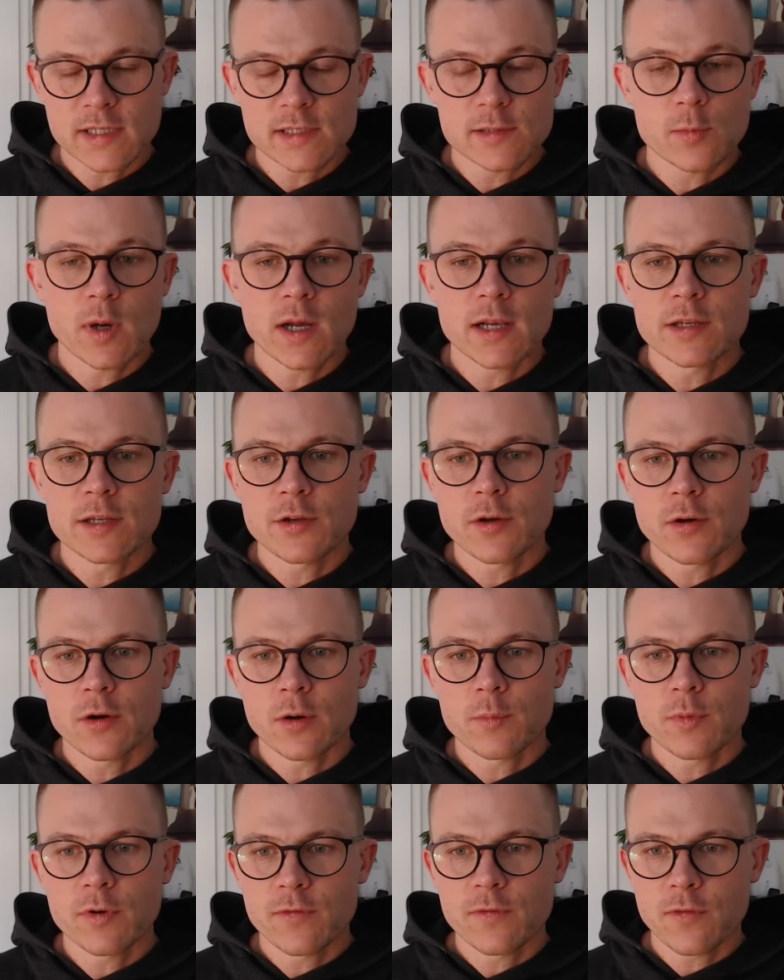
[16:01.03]
as well in your
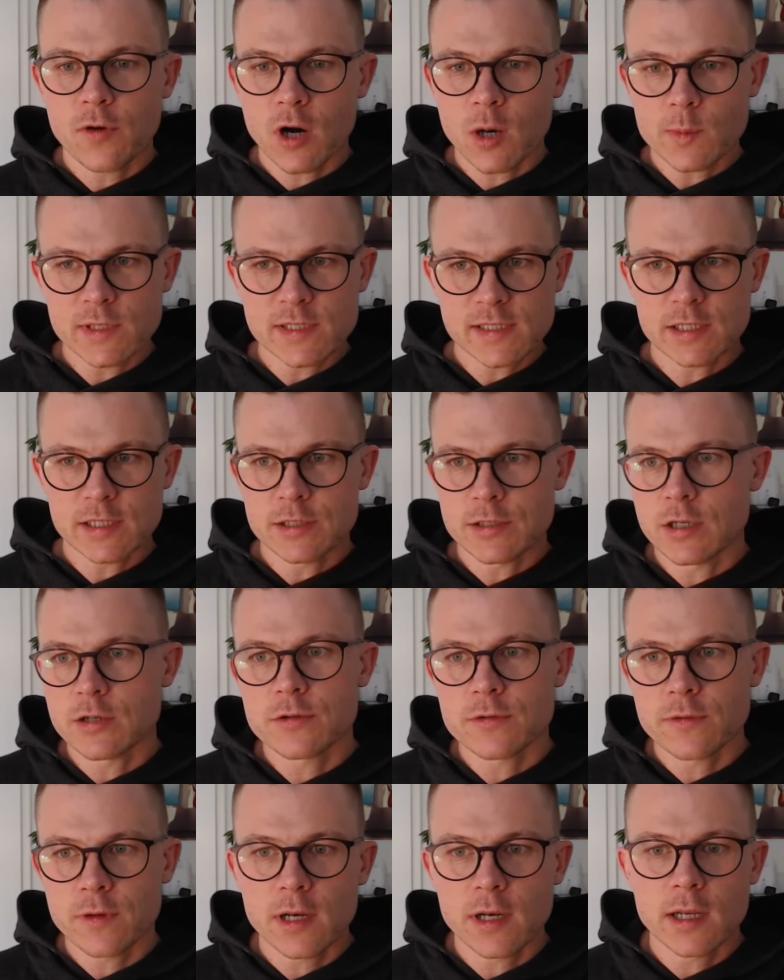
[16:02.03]
performance and in your
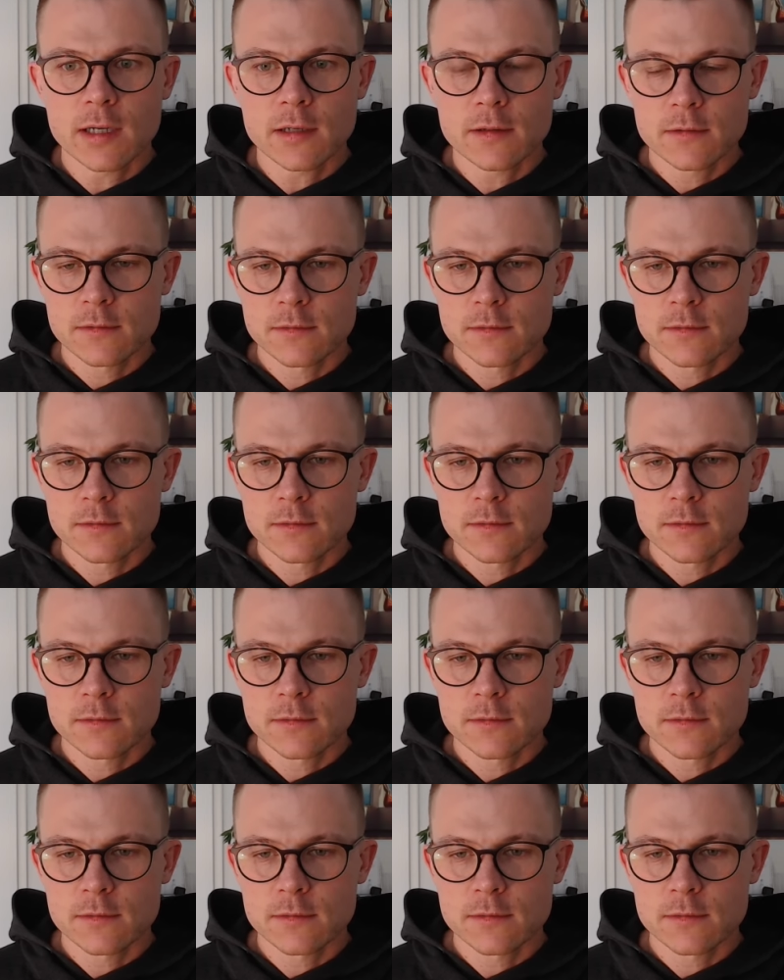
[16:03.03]
trading.